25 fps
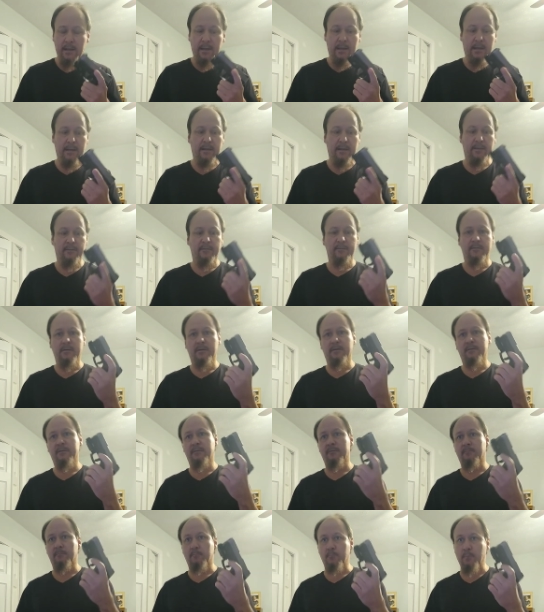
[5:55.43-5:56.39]
is
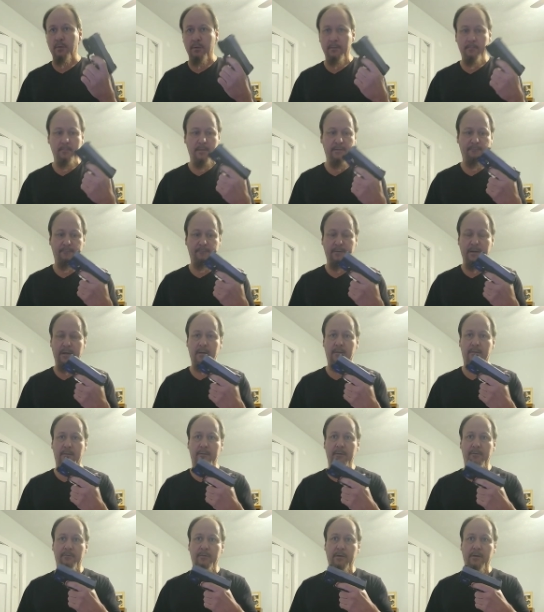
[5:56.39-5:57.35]
just putting my finger
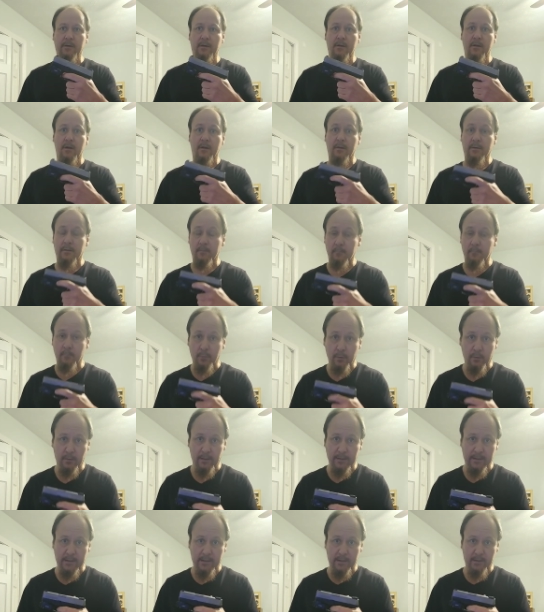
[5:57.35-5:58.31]
in the trigger guard and
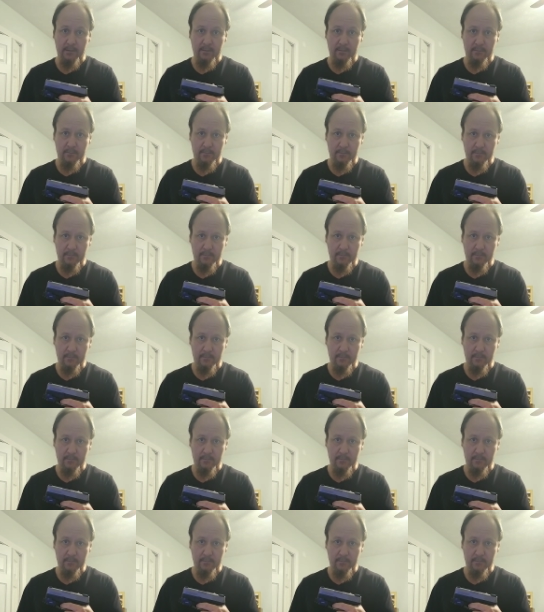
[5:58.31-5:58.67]
pulling it.